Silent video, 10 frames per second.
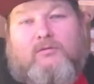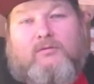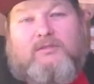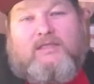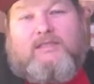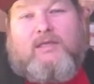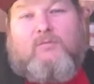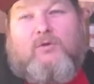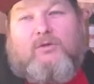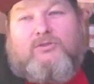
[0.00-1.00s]

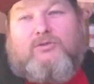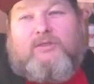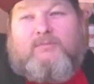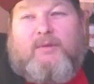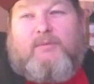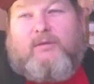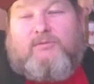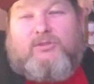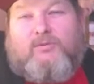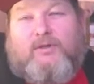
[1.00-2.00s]
16 watts, you had to bump it up
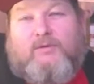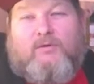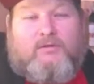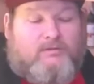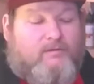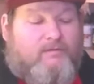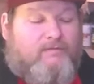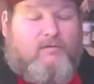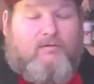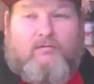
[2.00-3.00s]
to 20 watts, so it
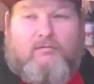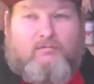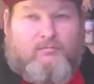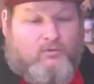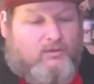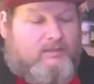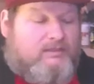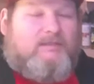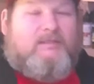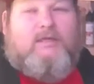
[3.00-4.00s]
felt more like
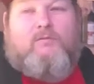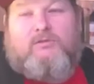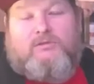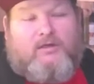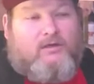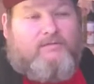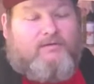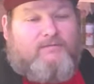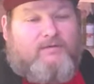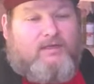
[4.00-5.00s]
16 watts on another
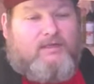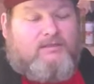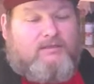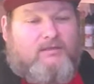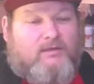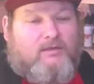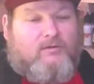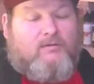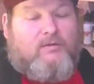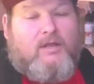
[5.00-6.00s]
device. You
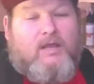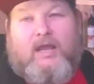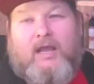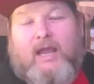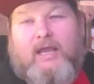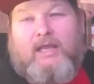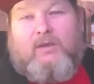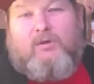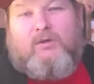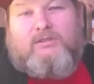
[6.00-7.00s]
know, 80
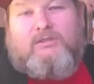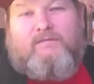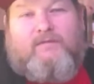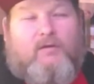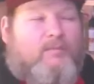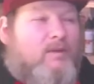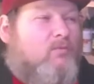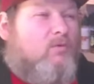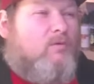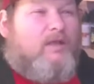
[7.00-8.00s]
watts, it felt a bit
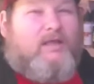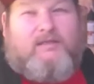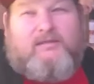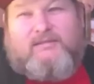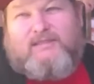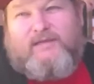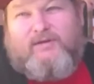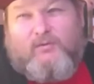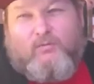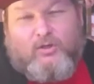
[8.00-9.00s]
more like
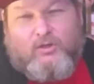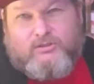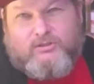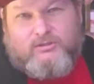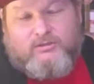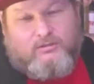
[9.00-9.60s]
70 watts,